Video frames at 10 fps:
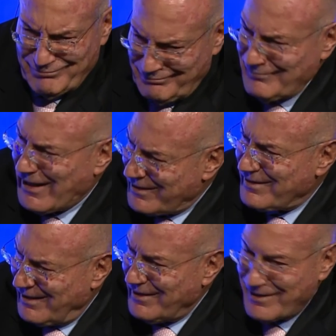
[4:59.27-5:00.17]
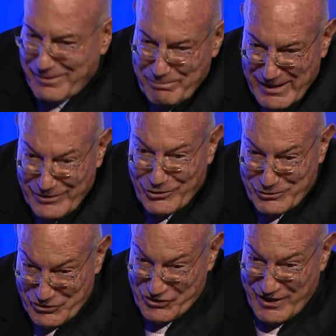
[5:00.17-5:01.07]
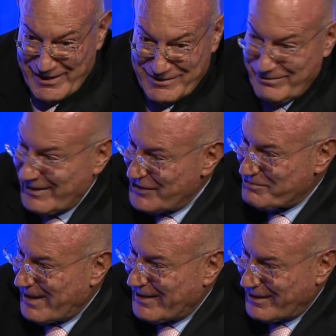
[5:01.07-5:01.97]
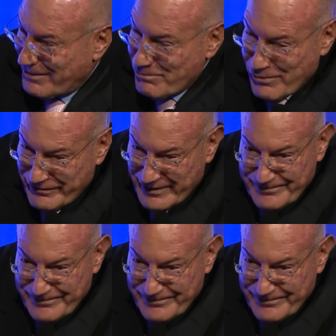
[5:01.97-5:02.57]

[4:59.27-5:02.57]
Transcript: like thinking being on the set is making a movie.